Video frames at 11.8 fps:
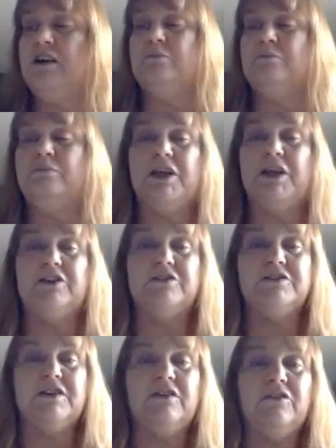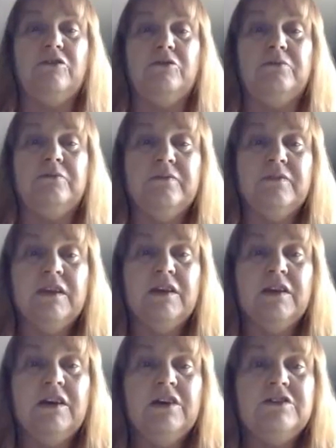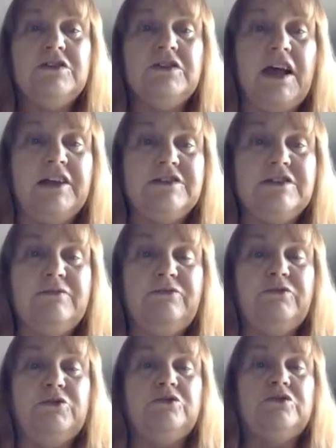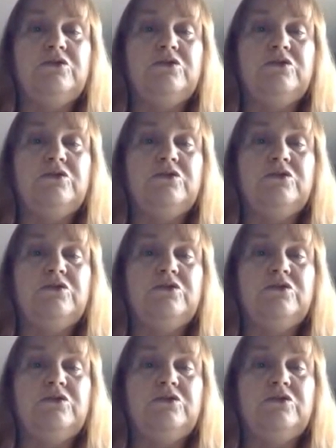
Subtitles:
blenders at home. So that's the fruit